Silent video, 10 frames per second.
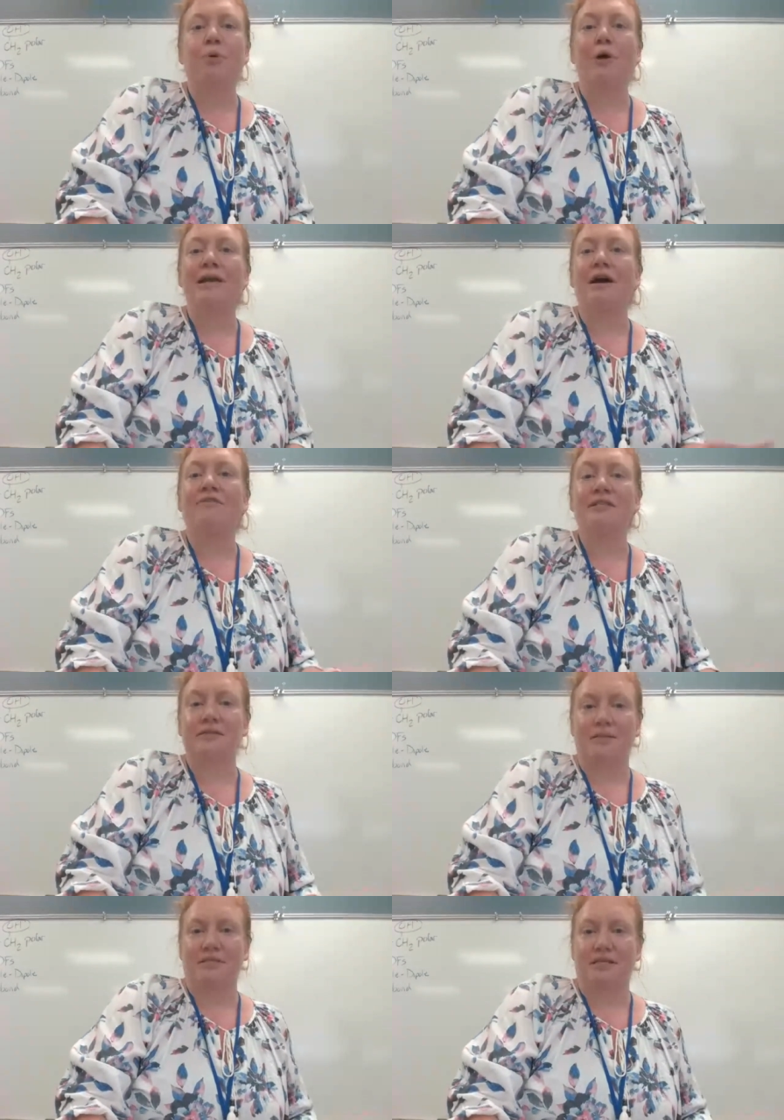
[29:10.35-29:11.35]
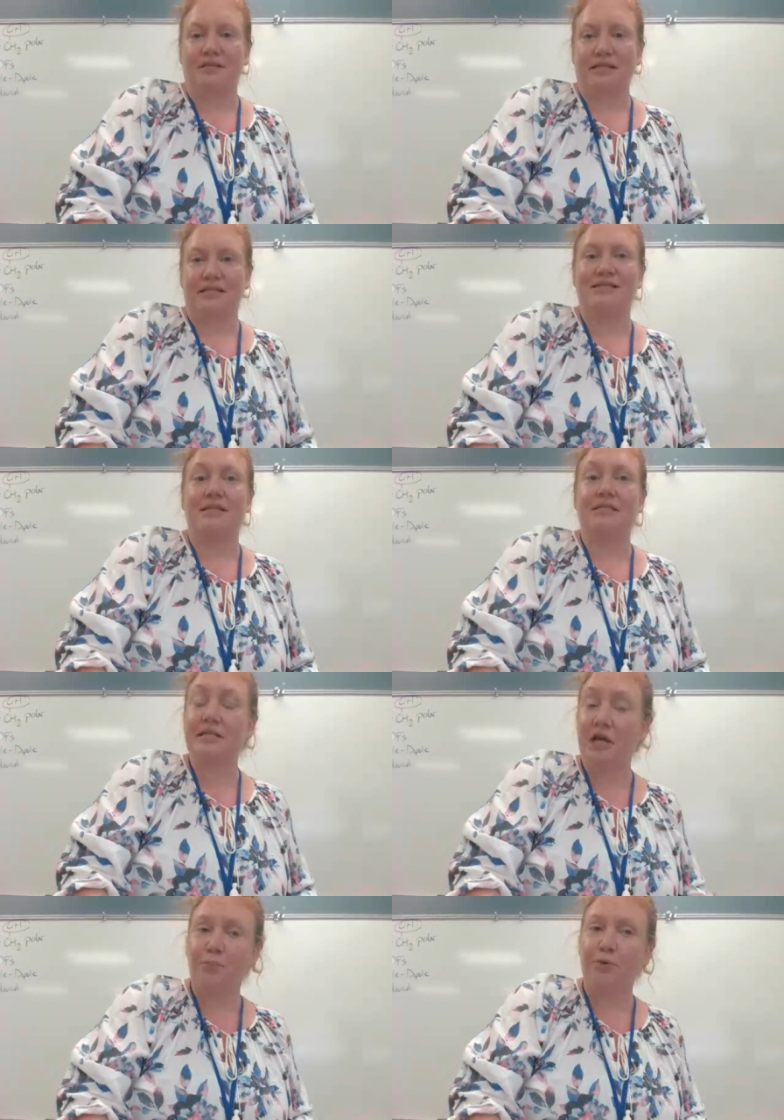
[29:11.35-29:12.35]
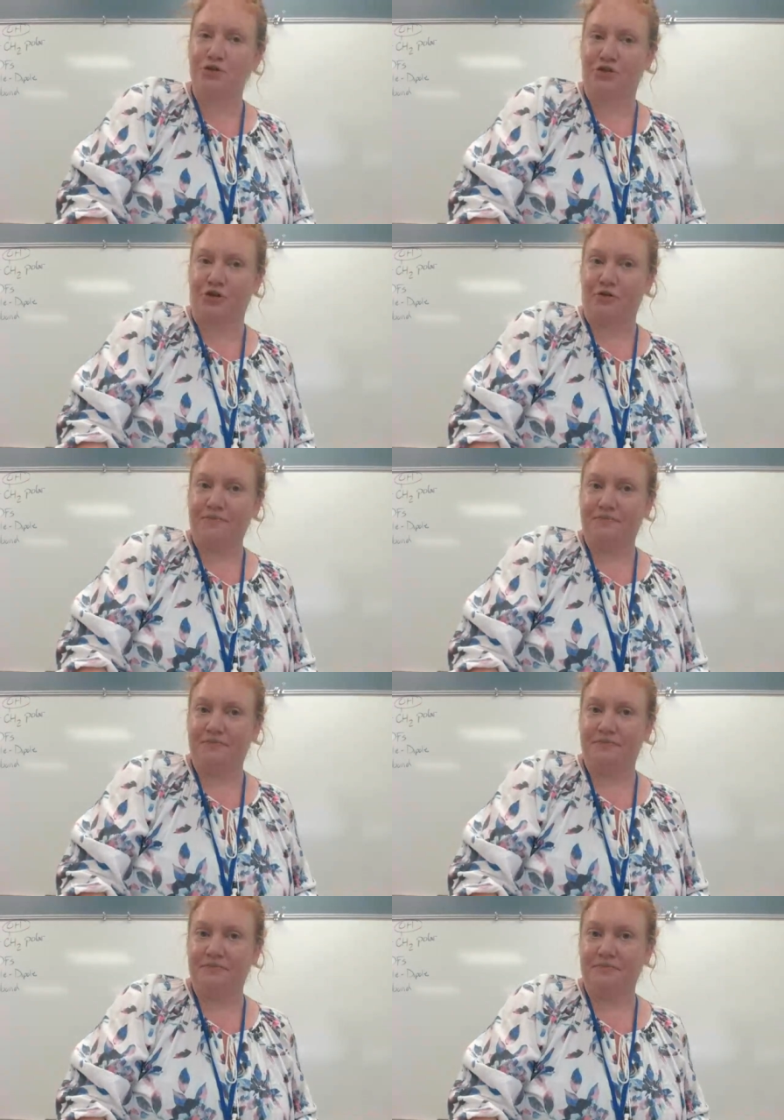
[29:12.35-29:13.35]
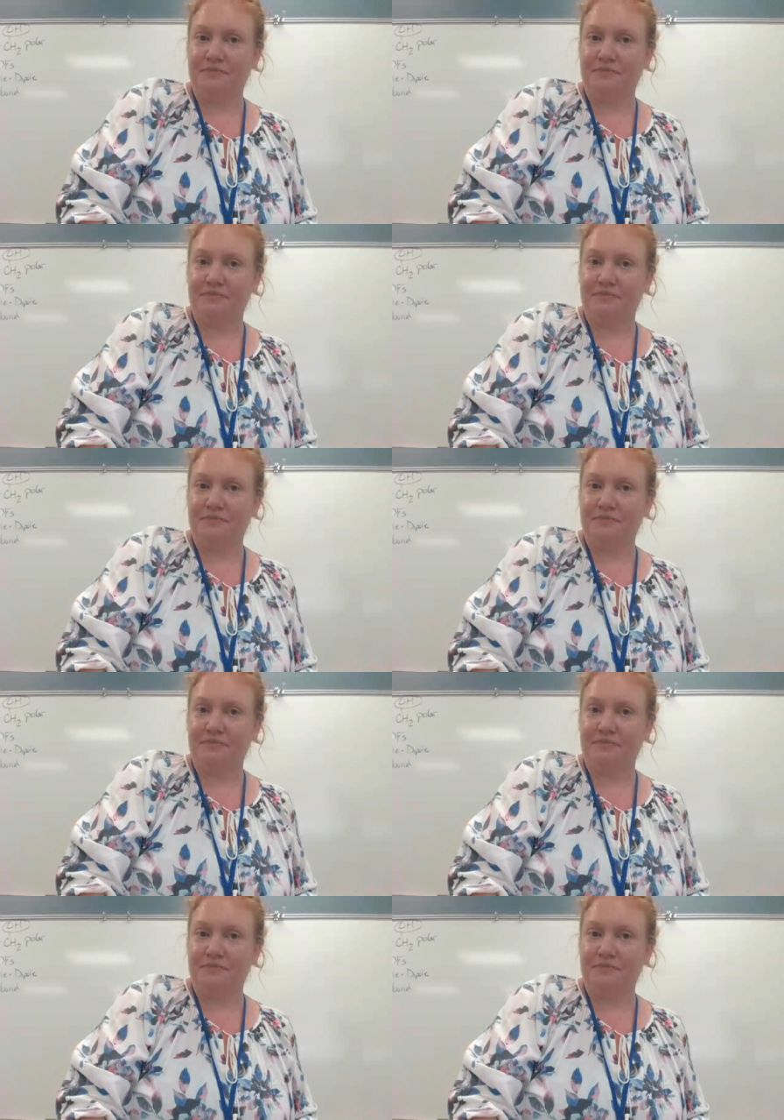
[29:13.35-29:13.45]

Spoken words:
The boiling point of a substance is the temperature